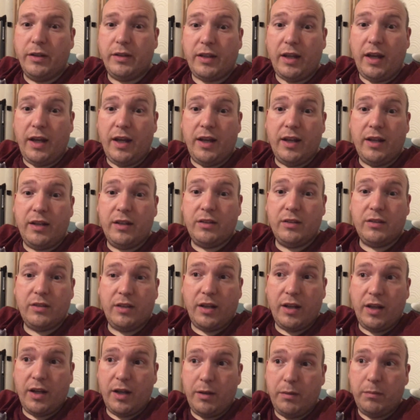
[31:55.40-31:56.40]

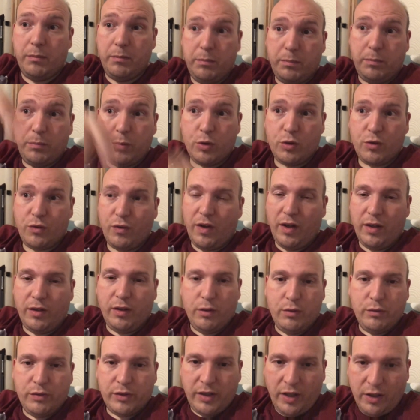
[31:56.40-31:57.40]
and push that
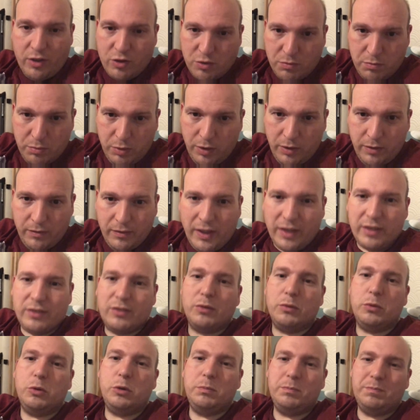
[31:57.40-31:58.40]
notification button. That's
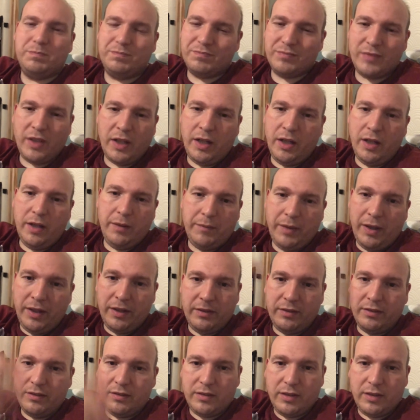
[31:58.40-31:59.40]
the one. And